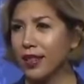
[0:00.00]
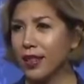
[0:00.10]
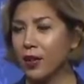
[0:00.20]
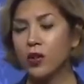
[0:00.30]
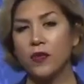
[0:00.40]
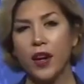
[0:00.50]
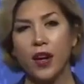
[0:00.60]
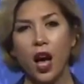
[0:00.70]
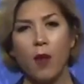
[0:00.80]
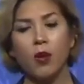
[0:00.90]
those very
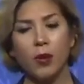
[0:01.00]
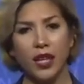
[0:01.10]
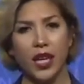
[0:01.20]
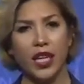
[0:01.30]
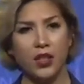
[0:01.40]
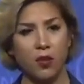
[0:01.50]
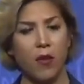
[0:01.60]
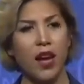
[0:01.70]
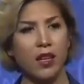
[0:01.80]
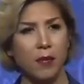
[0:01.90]
humble beginnings
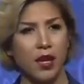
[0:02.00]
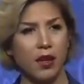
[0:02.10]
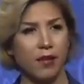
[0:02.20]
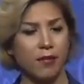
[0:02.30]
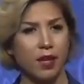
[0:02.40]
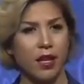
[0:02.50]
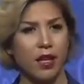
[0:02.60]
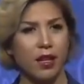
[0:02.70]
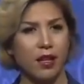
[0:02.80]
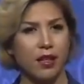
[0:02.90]
reminded me
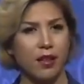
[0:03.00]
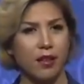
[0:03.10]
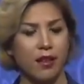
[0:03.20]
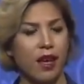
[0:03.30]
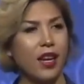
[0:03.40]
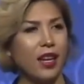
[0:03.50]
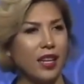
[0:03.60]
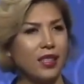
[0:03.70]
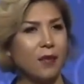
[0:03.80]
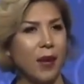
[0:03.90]
that it
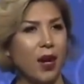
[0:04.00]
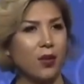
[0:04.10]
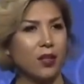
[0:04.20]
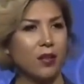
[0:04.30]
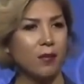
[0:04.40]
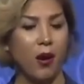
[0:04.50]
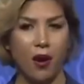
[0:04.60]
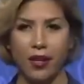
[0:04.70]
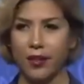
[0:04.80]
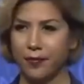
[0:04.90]
is about party.